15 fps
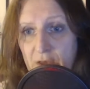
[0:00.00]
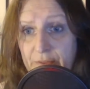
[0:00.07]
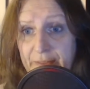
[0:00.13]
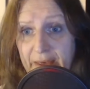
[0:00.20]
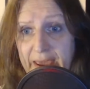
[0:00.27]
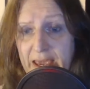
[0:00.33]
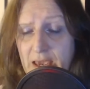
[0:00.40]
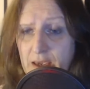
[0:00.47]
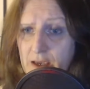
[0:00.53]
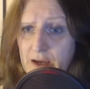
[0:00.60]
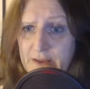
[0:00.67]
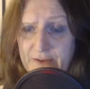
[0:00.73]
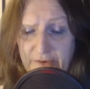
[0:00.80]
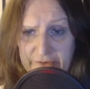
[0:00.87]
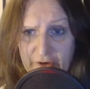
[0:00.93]
They
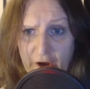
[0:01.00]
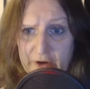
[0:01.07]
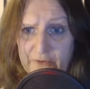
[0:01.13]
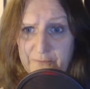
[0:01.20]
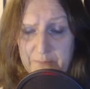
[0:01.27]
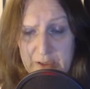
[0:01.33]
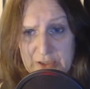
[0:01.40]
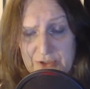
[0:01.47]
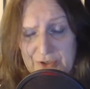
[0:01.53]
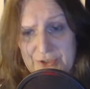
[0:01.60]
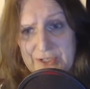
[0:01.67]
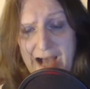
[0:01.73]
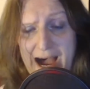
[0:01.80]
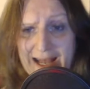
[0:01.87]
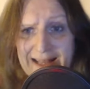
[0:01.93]
are the sort of puzzles
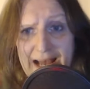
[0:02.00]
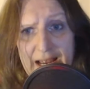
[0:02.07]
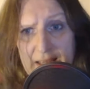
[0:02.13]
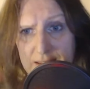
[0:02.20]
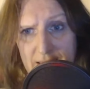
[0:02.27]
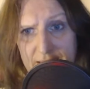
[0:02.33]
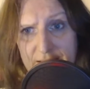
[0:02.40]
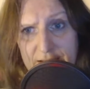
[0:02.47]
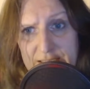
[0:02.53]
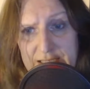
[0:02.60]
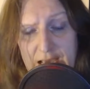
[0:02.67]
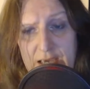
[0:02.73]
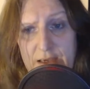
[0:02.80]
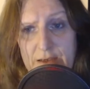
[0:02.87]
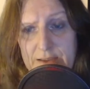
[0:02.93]
that I like. They're
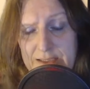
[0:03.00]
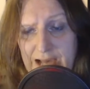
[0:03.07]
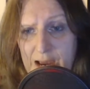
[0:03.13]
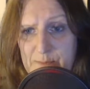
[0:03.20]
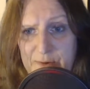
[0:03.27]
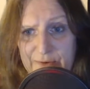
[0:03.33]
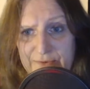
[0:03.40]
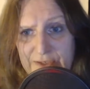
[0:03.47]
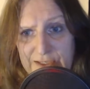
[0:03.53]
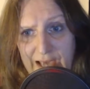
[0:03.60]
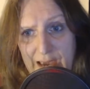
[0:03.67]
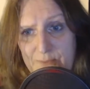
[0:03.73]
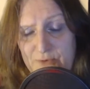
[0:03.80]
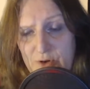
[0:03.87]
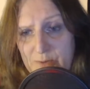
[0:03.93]
the type of
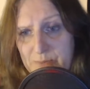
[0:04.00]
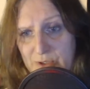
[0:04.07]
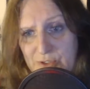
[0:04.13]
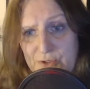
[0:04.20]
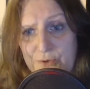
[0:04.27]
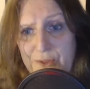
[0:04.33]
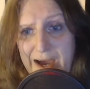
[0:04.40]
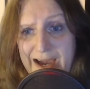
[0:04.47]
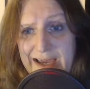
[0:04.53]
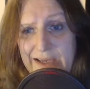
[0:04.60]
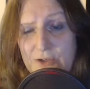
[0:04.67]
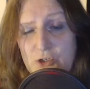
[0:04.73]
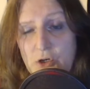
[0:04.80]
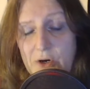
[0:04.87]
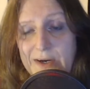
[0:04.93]
escape room puzzle that I
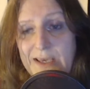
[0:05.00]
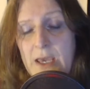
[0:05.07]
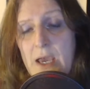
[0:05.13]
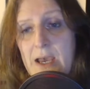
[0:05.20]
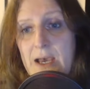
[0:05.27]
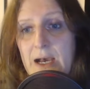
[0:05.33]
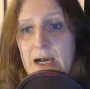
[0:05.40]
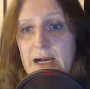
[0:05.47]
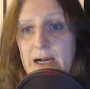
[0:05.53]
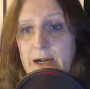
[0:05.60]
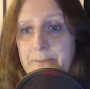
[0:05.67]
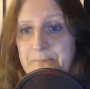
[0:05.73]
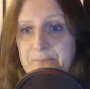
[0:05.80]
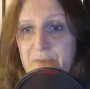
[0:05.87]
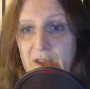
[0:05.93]
enjoy.
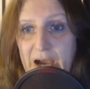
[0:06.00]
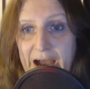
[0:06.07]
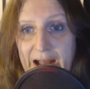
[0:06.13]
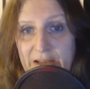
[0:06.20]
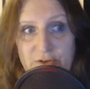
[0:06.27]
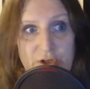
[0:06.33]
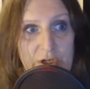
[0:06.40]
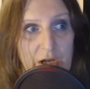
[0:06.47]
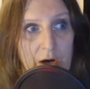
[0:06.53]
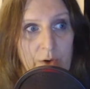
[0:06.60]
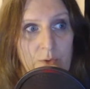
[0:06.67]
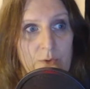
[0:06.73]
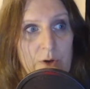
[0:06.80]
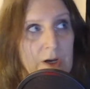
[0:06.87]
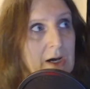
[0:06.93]
And
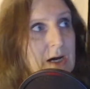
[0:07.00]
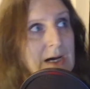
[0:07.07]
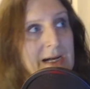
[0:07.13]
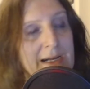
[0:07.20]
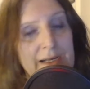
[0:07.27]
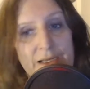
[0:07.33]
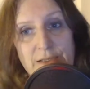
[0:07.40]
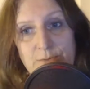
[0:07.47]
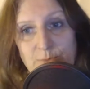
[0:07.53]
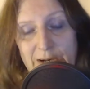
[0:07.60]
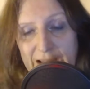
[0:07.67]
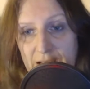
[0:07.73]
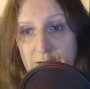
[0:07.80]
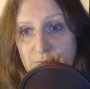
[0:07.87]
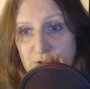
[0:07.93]
when
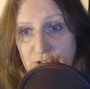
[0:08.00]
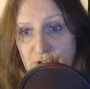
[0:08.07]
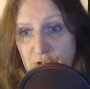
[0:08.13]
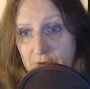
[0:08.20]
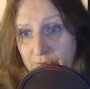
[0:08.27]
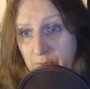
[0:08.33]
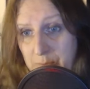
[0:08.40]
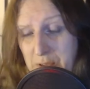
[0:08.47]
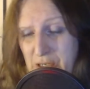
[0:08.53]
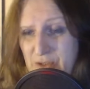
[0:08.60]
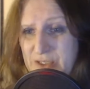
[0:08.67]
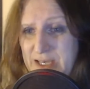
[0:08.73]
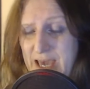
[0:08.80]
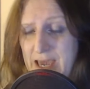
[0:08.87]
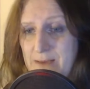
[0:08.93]
it comes to sort of
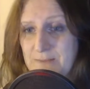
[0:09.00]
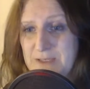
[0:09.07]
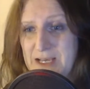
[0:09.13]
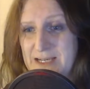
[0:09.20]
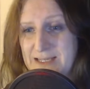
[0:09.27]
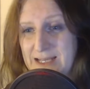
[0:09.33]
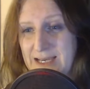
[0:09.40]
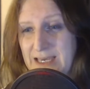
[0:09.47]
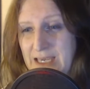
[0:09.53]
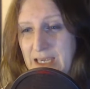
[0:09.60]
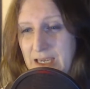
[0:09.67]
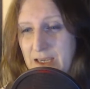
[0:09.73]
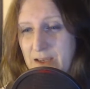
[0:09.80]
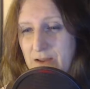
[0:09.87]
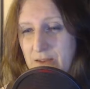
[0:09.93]
computer games, there's like
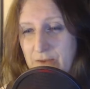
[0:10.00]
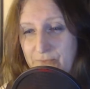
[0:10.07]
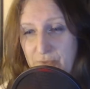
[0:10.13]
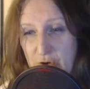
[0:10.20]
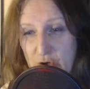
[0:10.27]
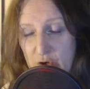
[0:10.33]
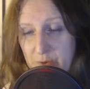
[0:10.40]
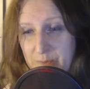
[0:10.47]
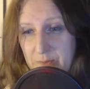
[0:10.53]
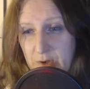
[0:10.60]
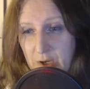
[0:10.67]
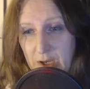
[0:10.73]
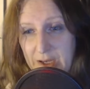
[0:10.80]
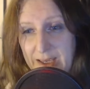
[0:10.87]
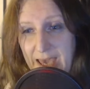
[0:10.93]
the Room
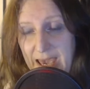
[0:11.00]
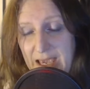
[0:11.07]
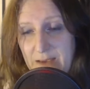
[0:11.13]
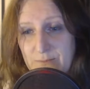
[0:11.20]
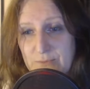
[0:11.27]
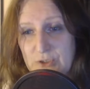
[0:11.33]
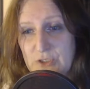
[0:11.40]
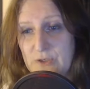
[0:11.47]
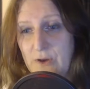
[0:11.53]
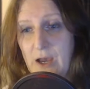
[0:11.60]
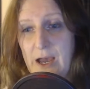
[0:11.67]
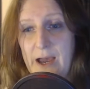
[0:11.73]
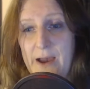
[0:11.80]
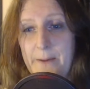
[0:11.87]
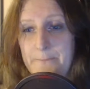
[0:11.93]
games.
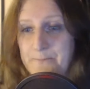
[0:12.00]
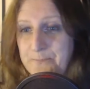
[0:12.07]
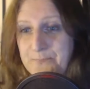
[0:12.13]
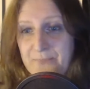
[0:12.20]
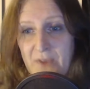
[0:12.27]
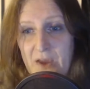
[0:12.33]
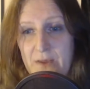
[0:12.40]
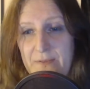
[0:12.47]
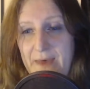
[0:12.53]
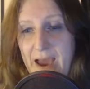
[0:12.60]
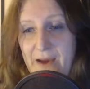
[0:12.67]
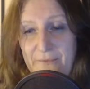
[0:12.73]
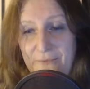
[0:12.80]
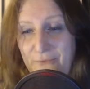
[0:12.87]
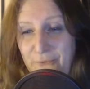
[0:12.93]

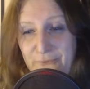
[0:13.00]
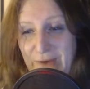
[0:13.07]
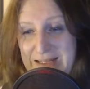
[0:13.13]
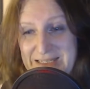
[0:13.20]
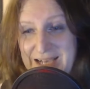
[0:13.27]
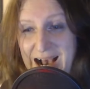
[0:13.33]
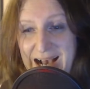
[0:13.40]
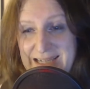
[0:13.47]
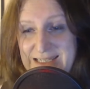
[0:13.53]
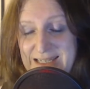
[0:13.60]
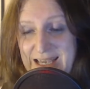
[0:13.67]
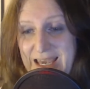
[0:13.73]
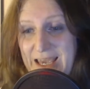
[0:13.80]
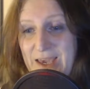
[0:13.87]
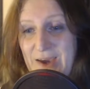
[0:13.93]
They're
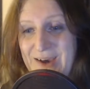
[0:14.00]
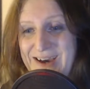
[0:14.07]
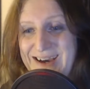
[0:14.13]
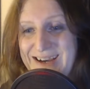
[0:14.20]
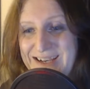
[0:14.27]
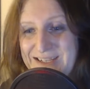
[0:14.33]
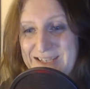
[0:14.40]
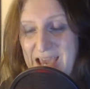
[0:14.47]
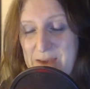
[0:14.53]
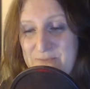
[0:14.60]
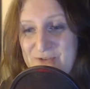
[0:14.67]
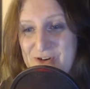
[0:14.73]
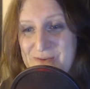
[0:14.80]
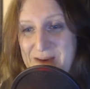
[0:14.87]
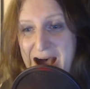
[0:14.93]
fantastic escape room